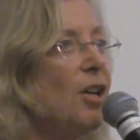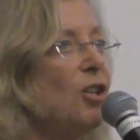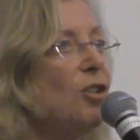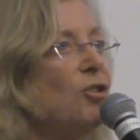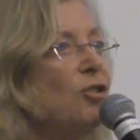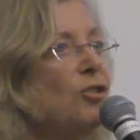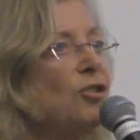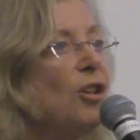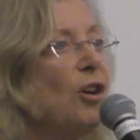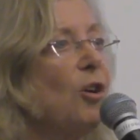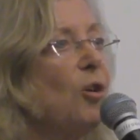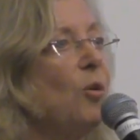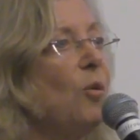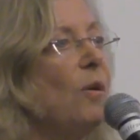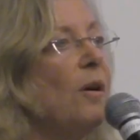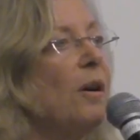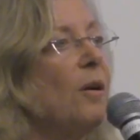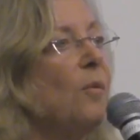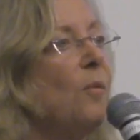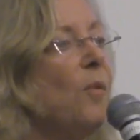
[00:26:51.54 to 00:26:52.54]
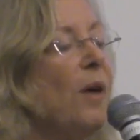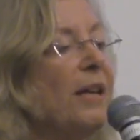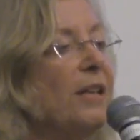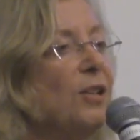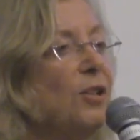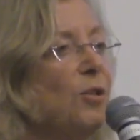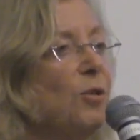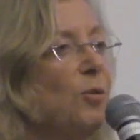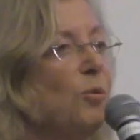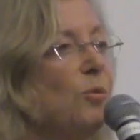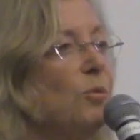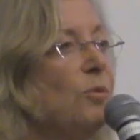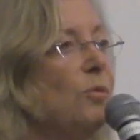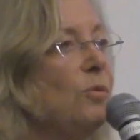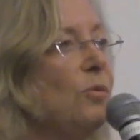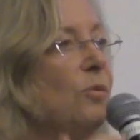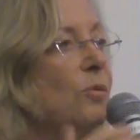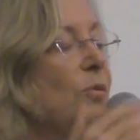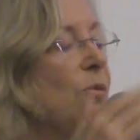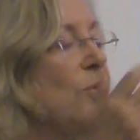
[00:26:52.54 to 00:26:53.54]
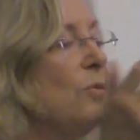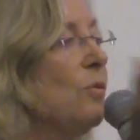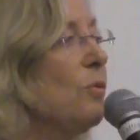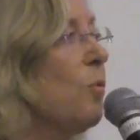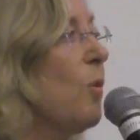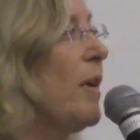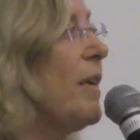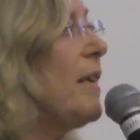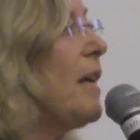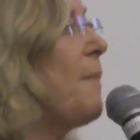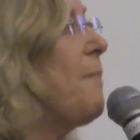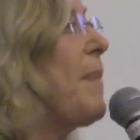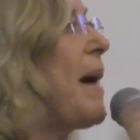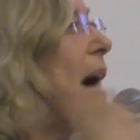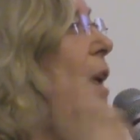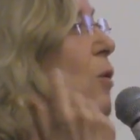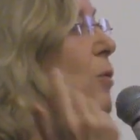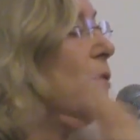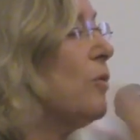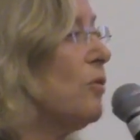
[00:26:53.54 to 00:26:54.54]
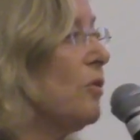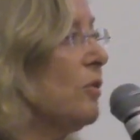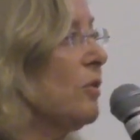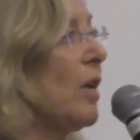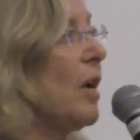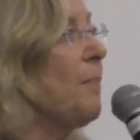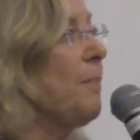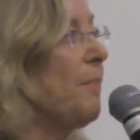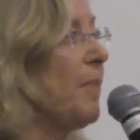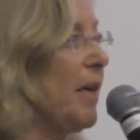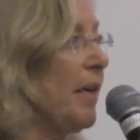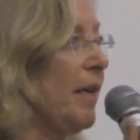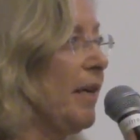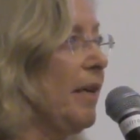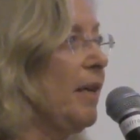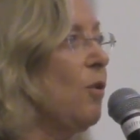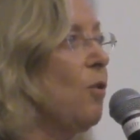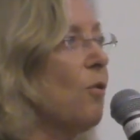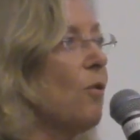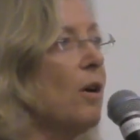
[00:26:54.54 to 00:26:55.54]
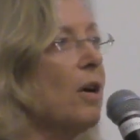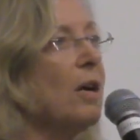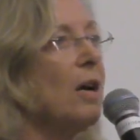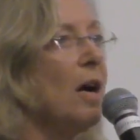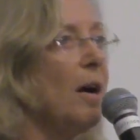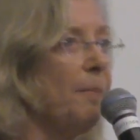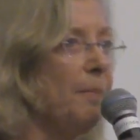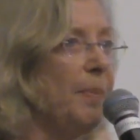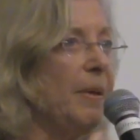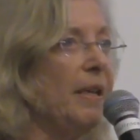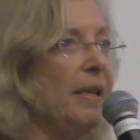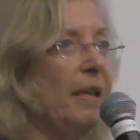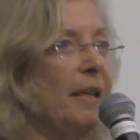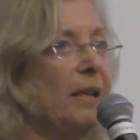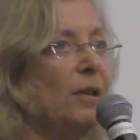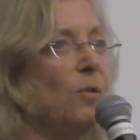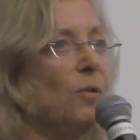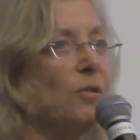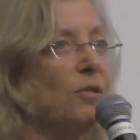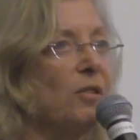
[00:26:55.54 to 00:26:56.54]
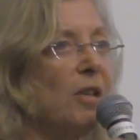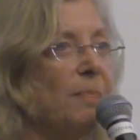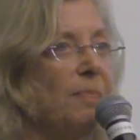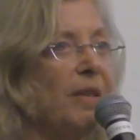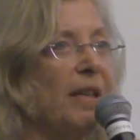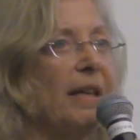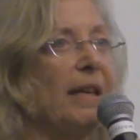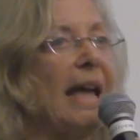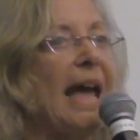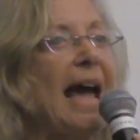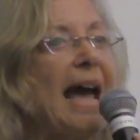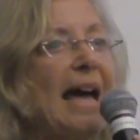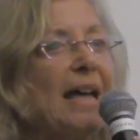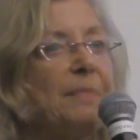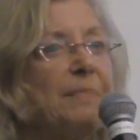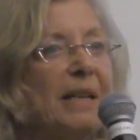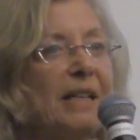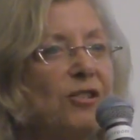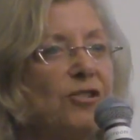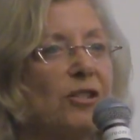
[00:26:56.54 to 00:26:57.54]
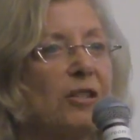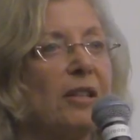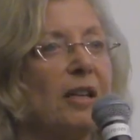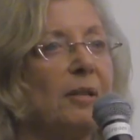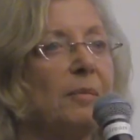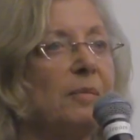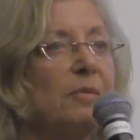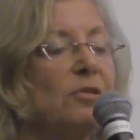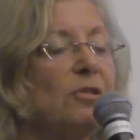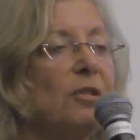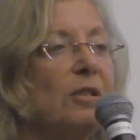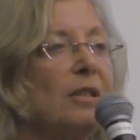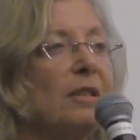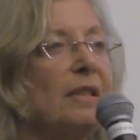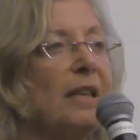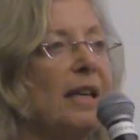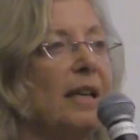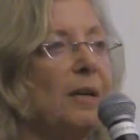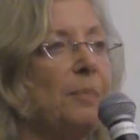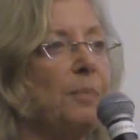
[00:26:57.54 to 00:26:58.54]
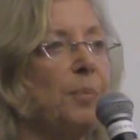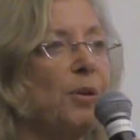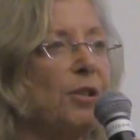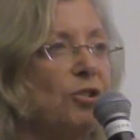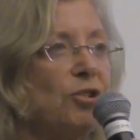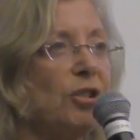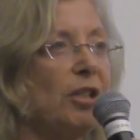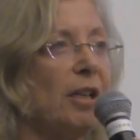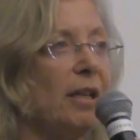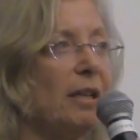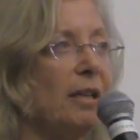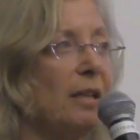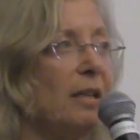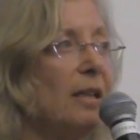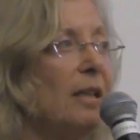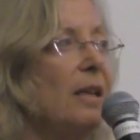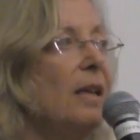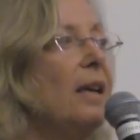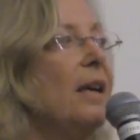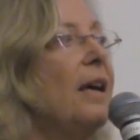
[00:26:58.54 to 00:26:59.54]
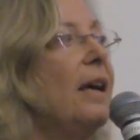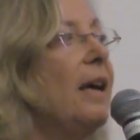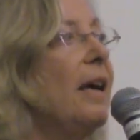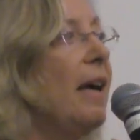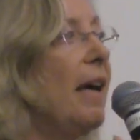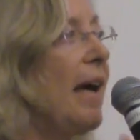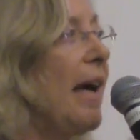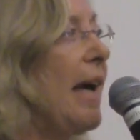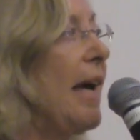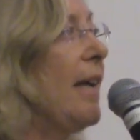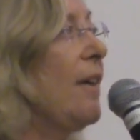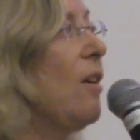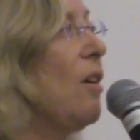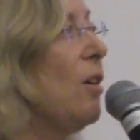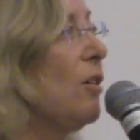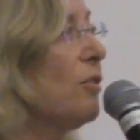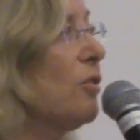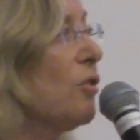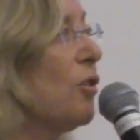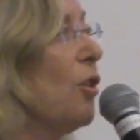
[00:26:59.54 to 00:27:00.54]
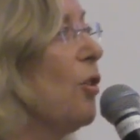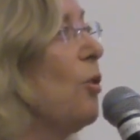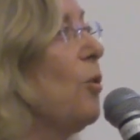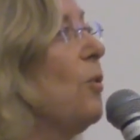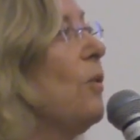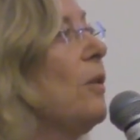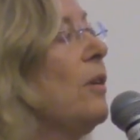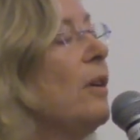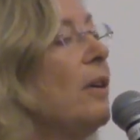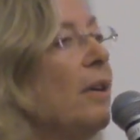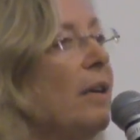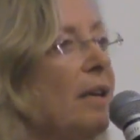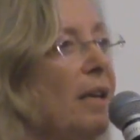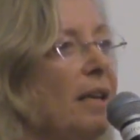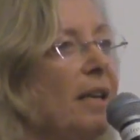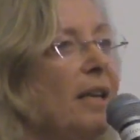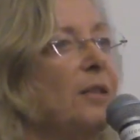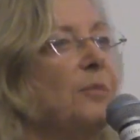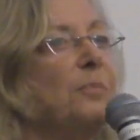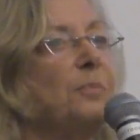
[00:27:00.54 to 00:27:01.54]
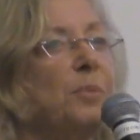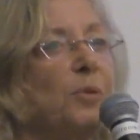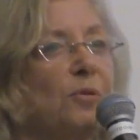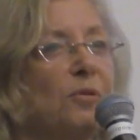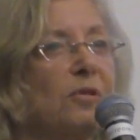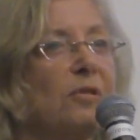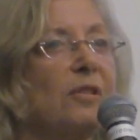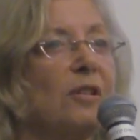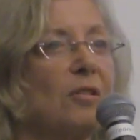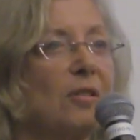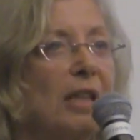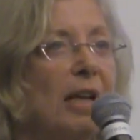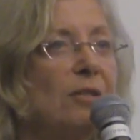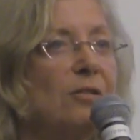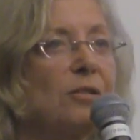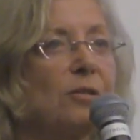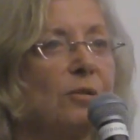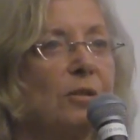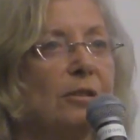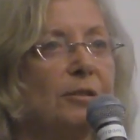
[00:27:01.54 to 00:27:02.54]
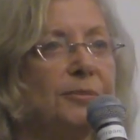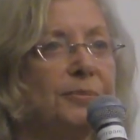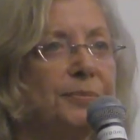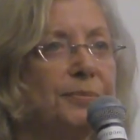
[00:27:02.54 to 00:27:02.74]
So when you tweet about somebody or a company or something, at mention them so that they appreciate it, and also it boosts their Klout score.